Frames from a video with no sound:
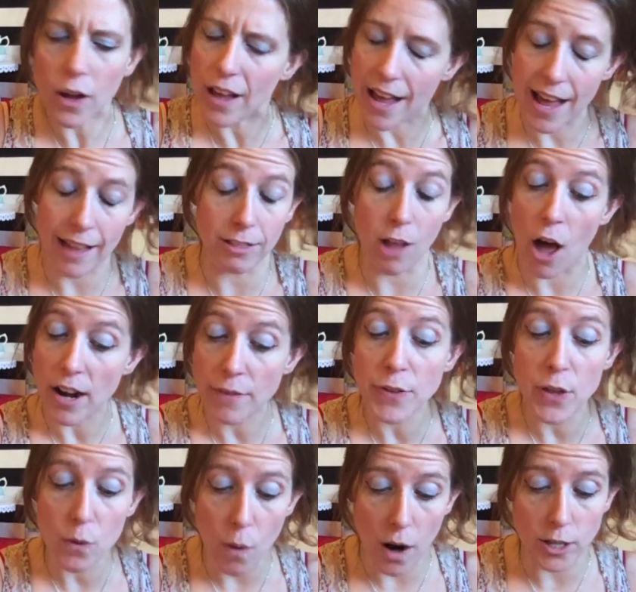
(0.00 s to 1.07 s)
a lot
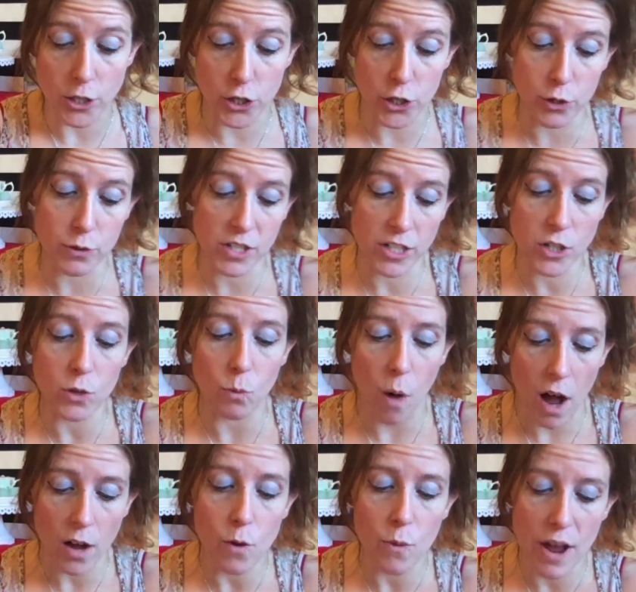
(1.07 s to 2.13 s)
of you are choosing to
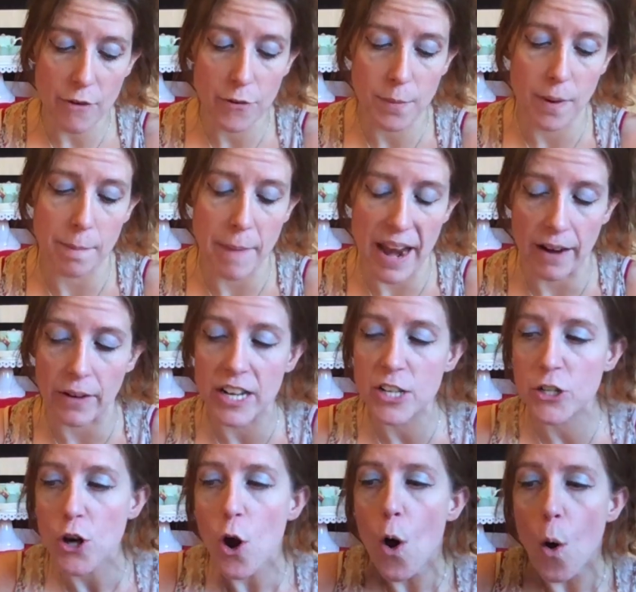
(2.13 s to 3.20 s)
walk away from a
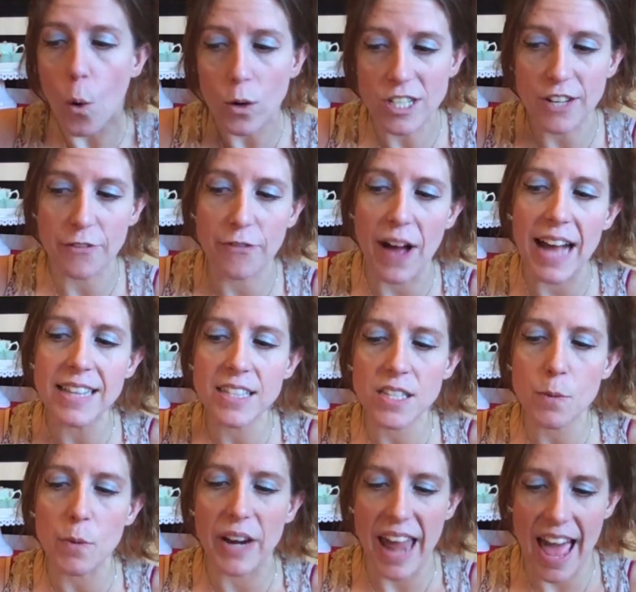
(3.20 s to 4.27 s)
marriage or to find
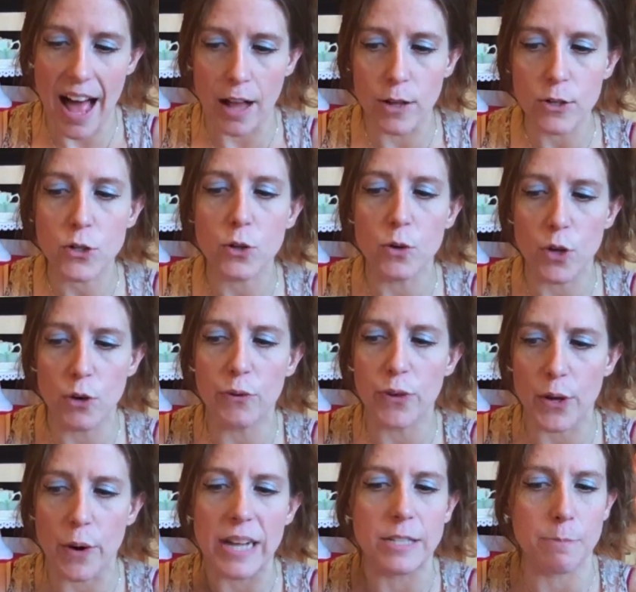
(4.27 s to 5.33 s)
someone else who you
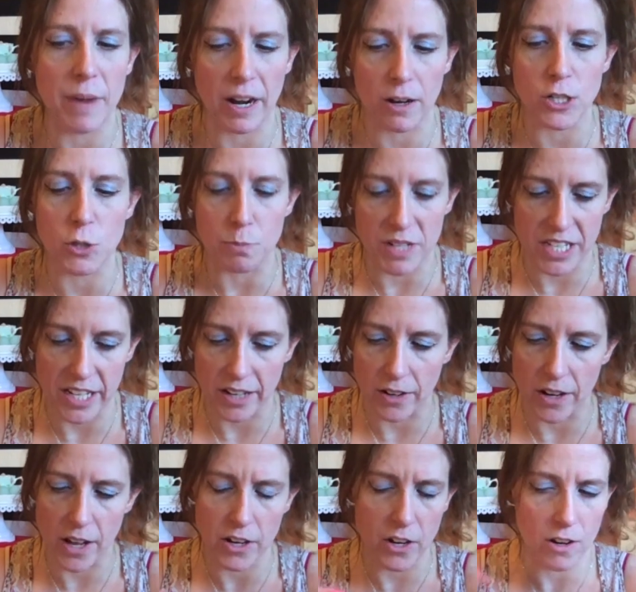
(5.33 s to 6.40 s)
view as marriage
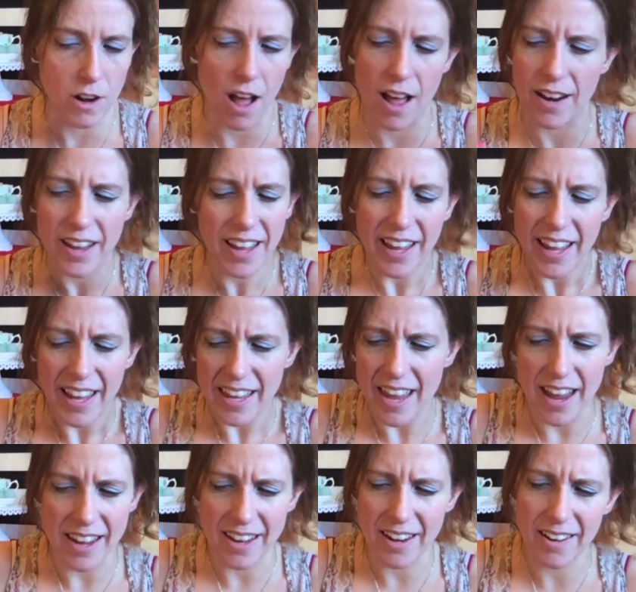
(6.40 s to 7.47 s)
material. You're not,
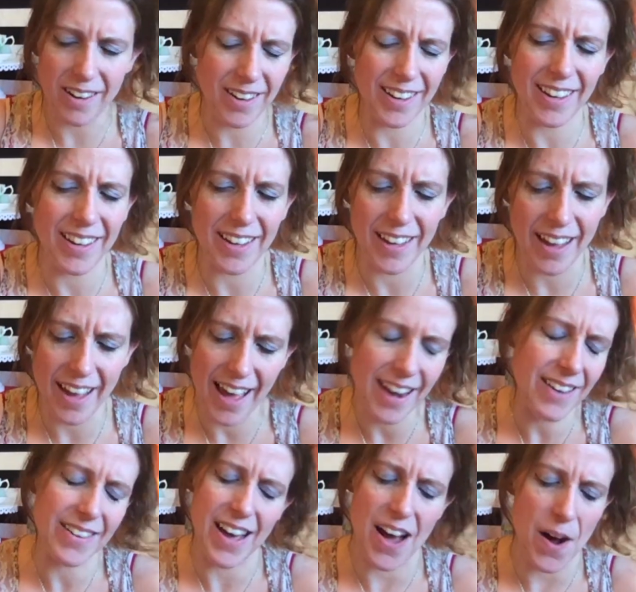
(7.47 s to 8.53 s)
I
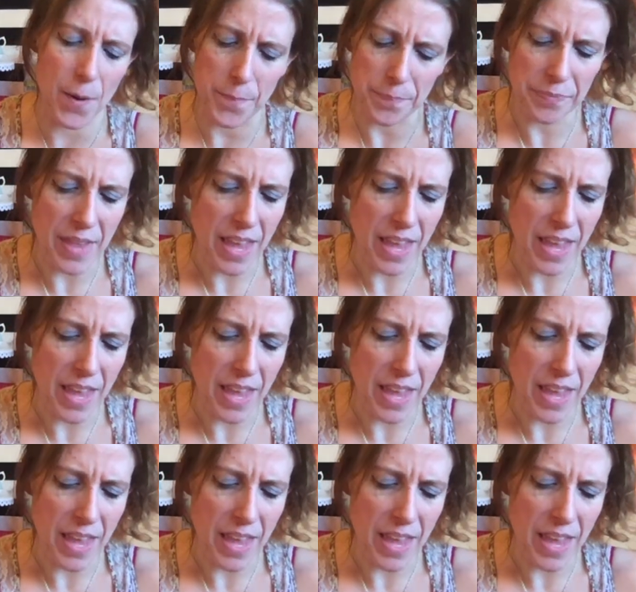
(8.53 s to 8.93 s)
don't know.